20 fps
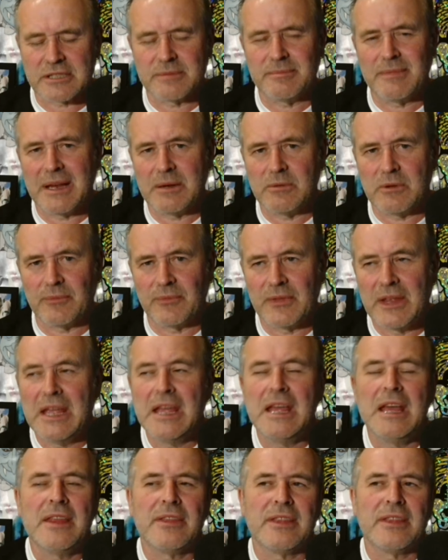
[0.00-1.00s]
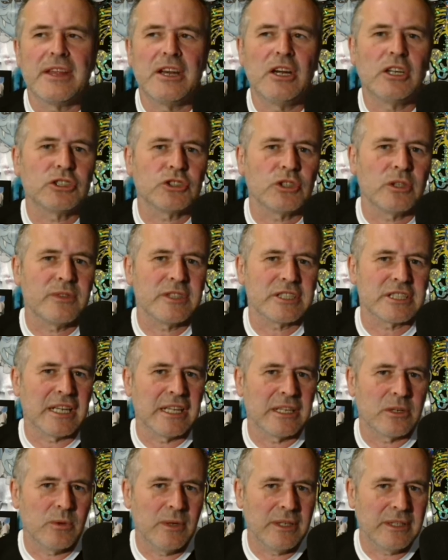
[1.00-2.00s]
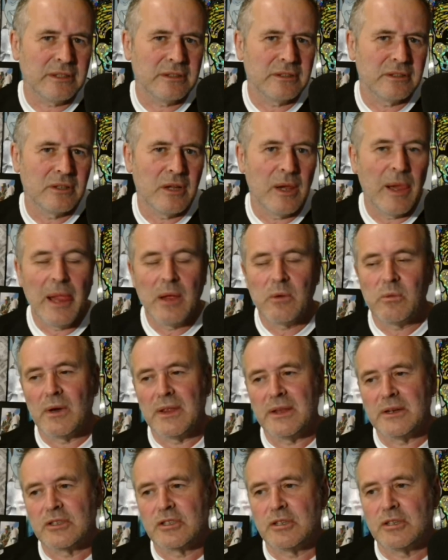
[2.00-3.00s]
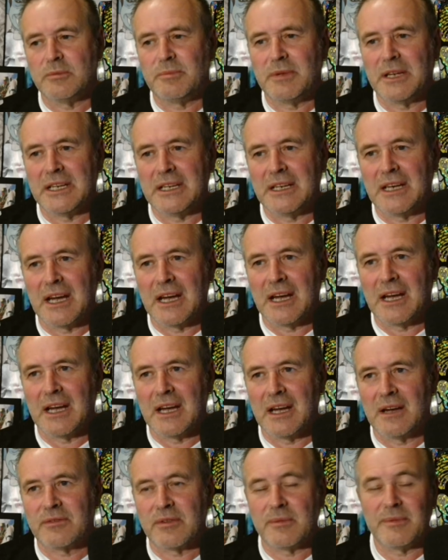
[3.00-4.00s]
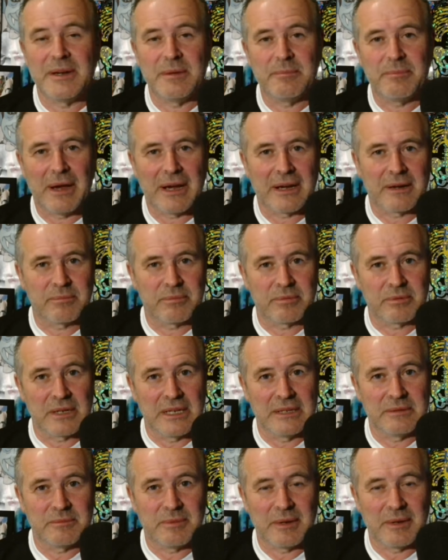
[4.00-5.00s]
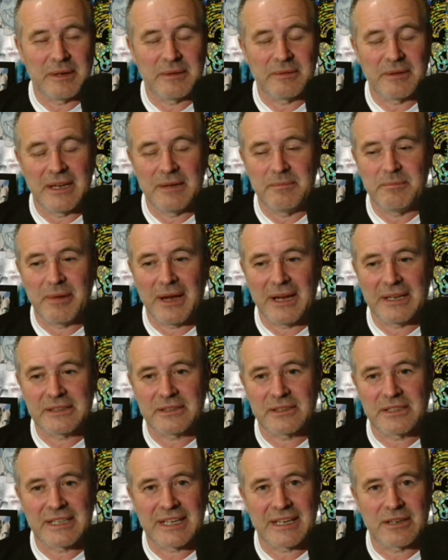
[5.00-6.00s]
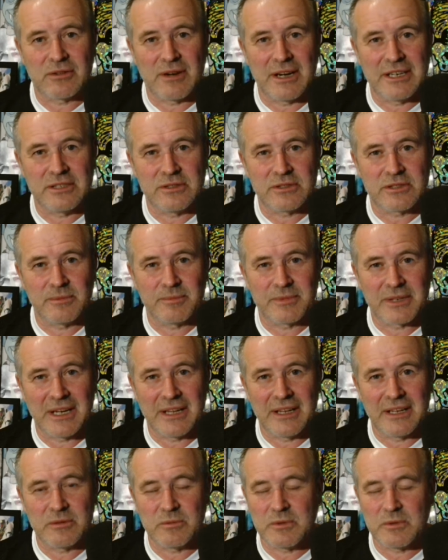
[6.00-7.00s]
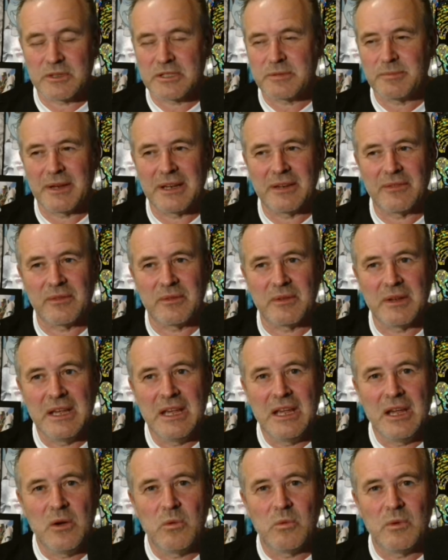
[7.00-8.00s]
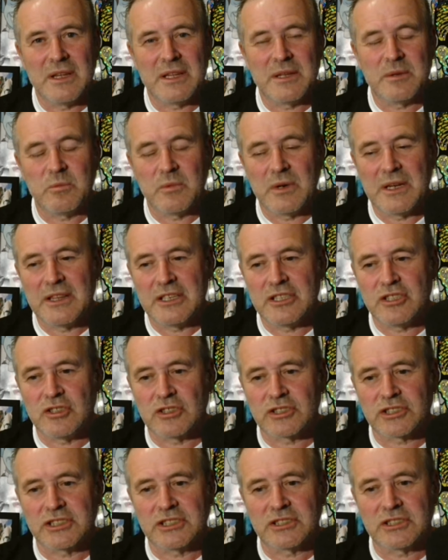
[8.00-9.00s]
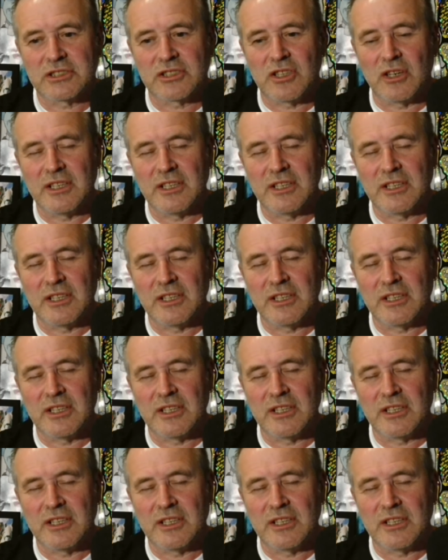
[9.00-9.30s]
like liquid. A green liquid. They've also found a blue, but they found green liquid as well. That's the main one. They're not sure if it's liquid,